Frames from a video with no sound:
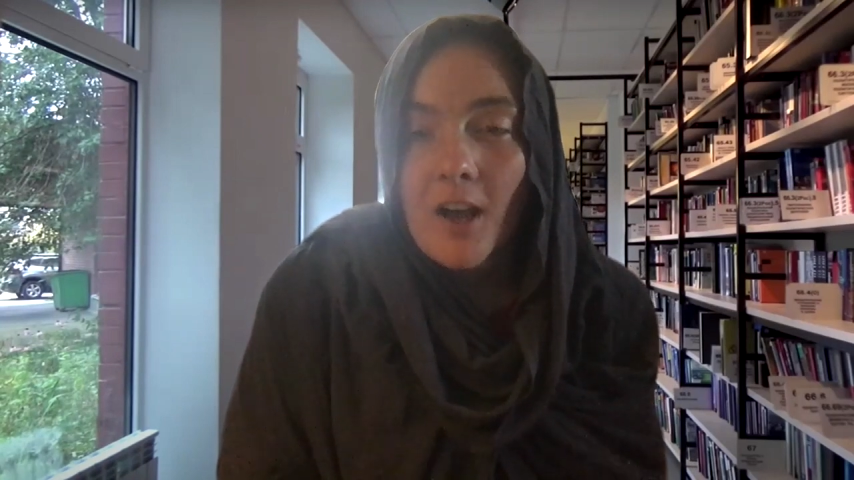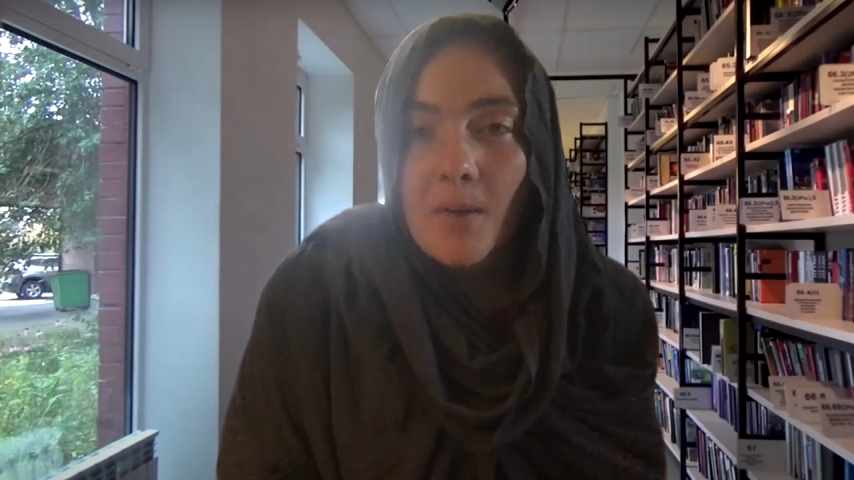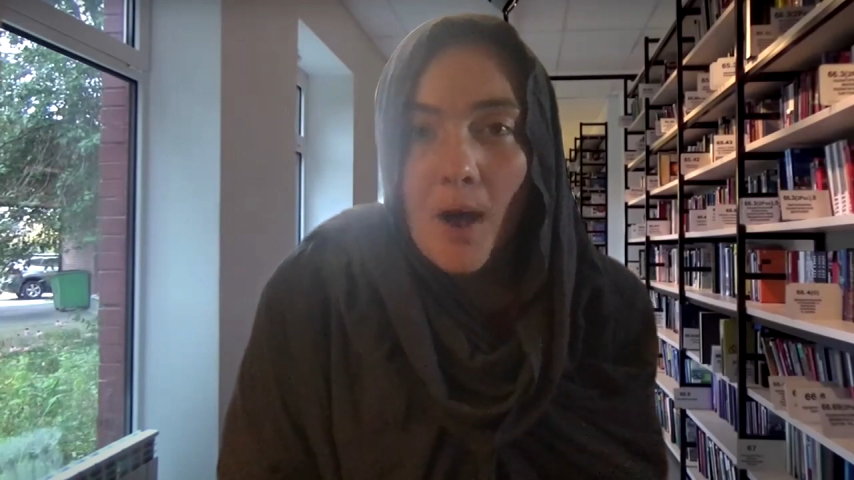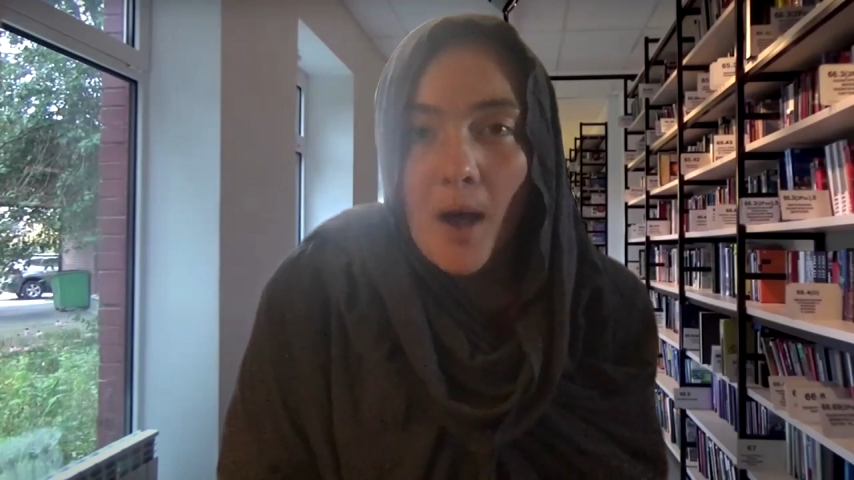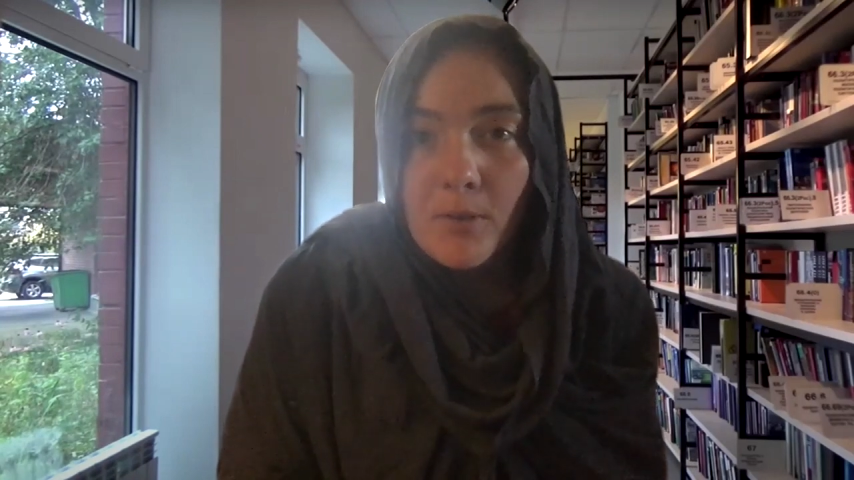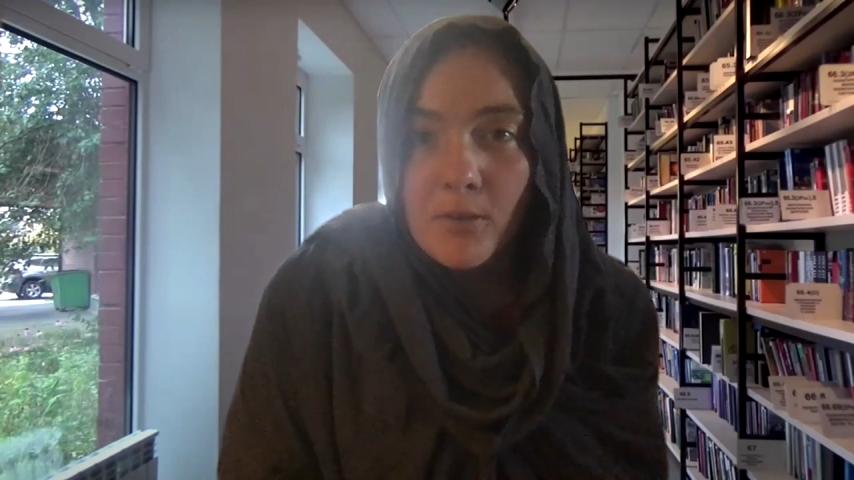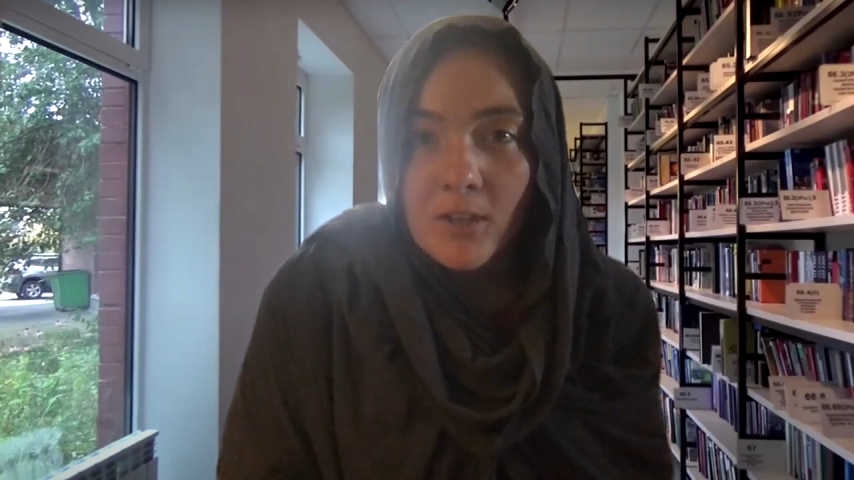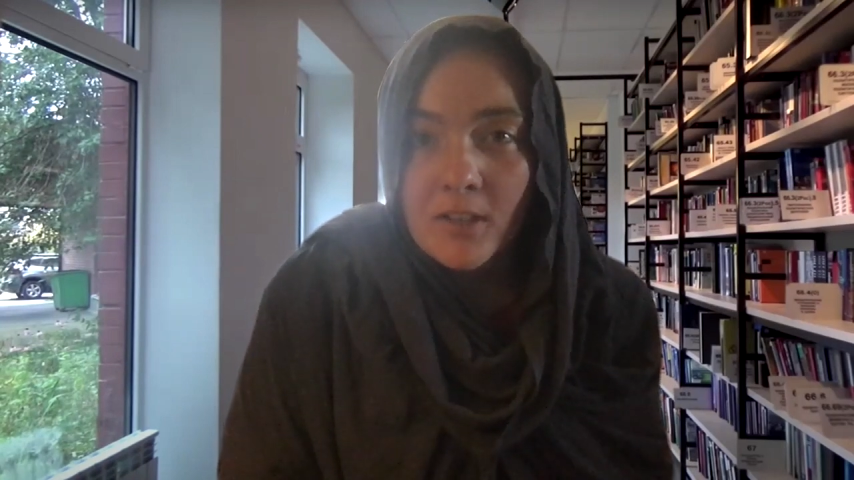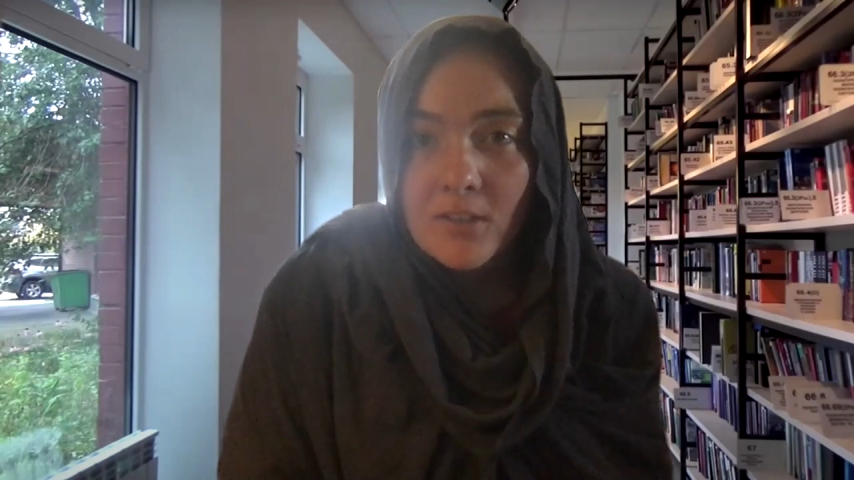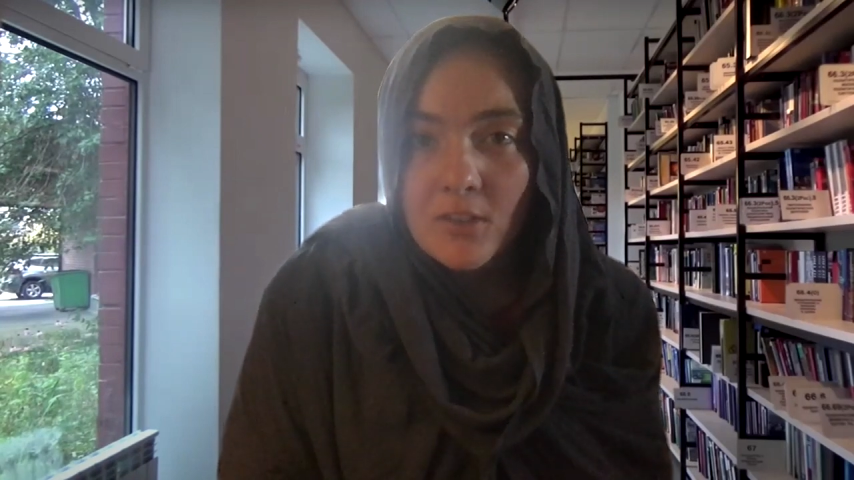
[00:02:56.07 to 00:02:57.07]
a popular
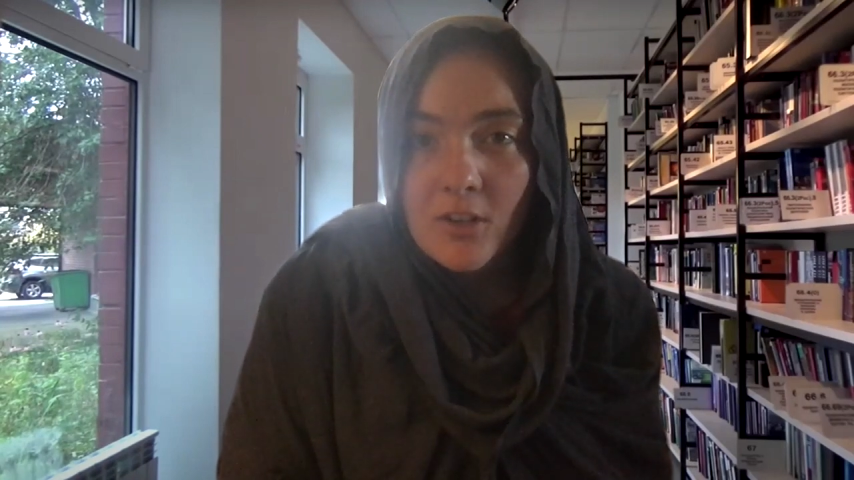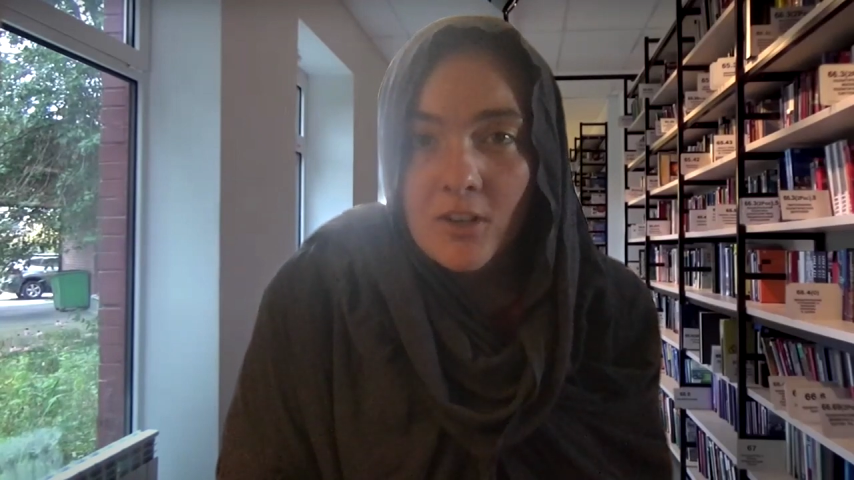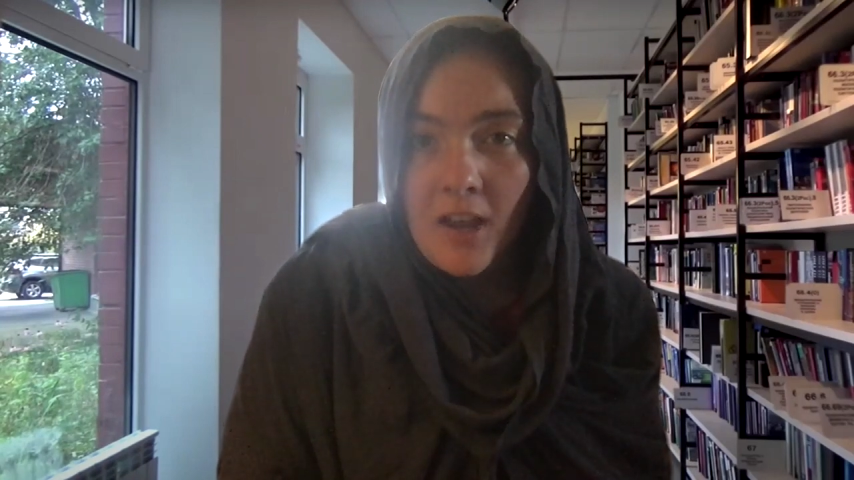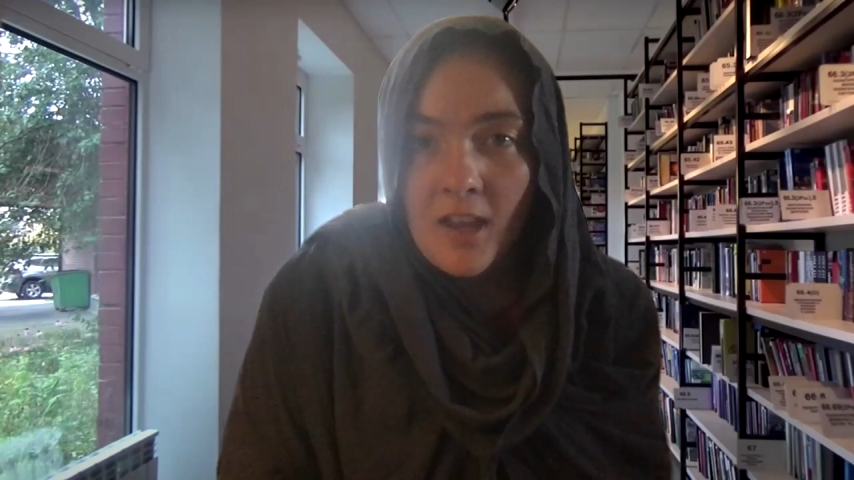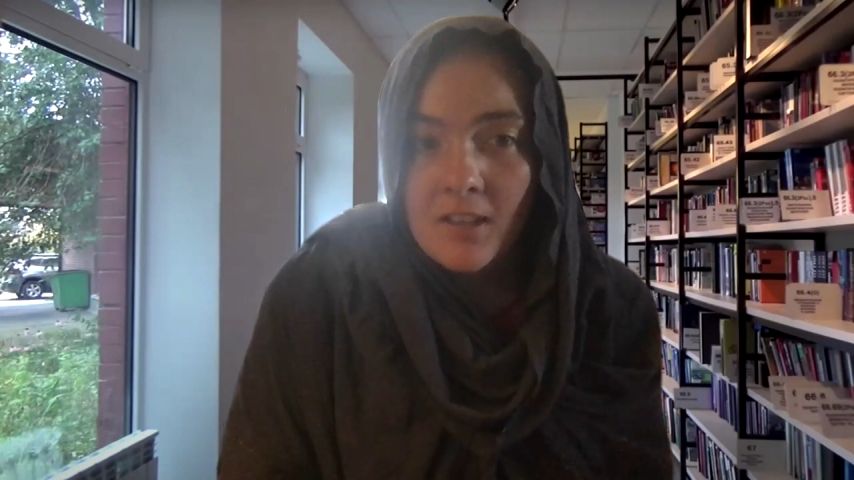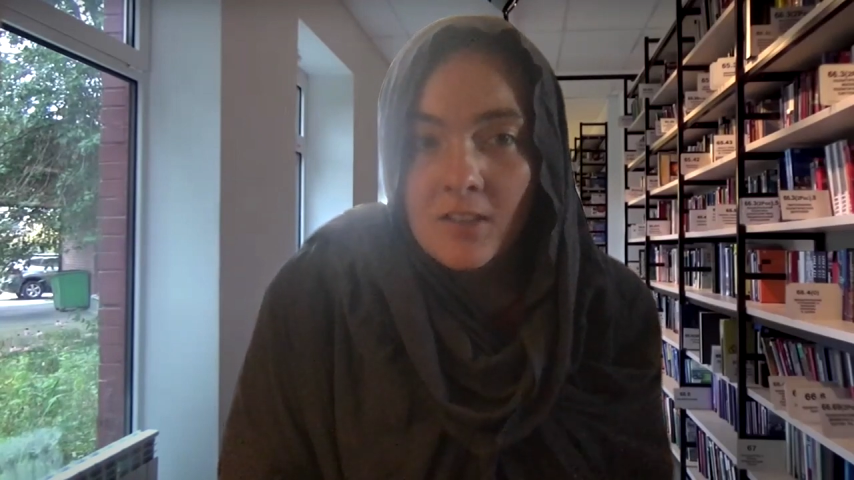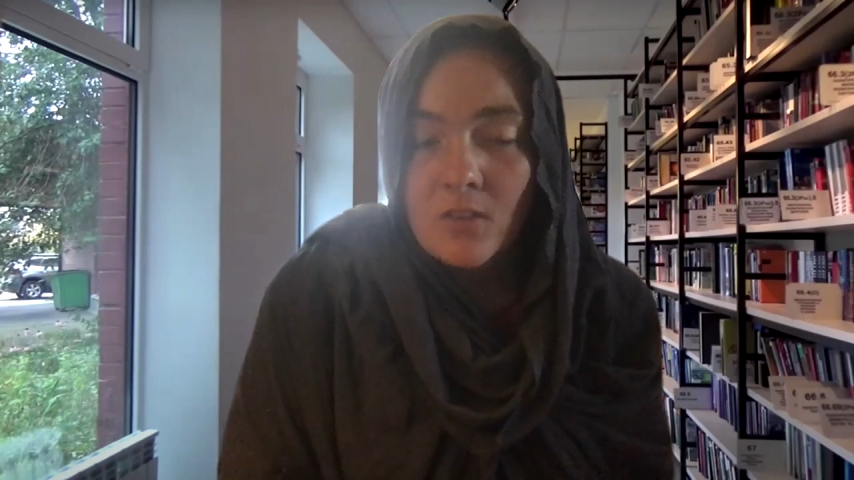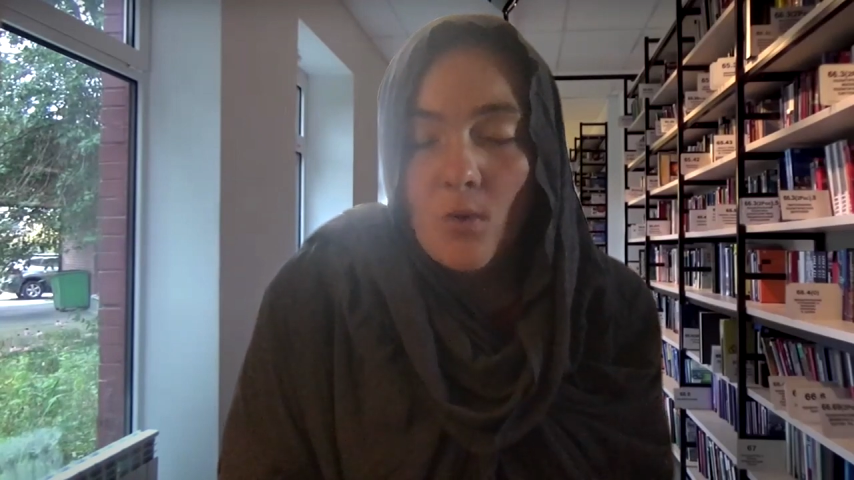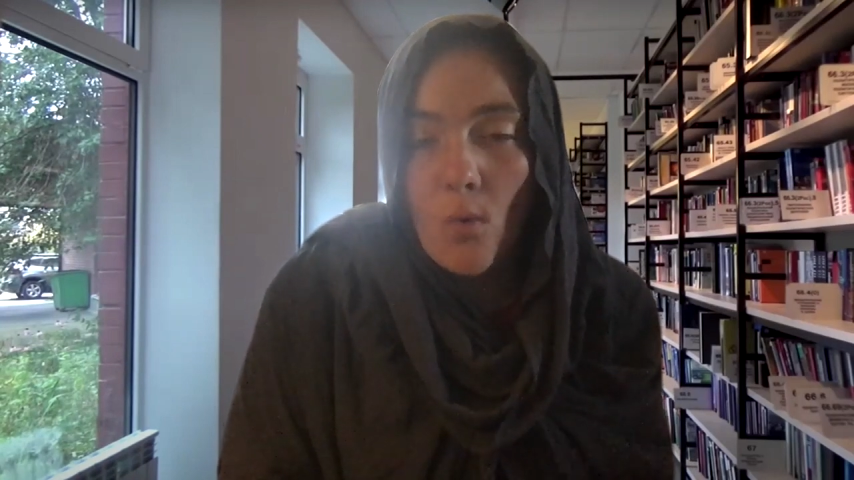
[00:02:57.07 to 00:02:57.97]
concern is,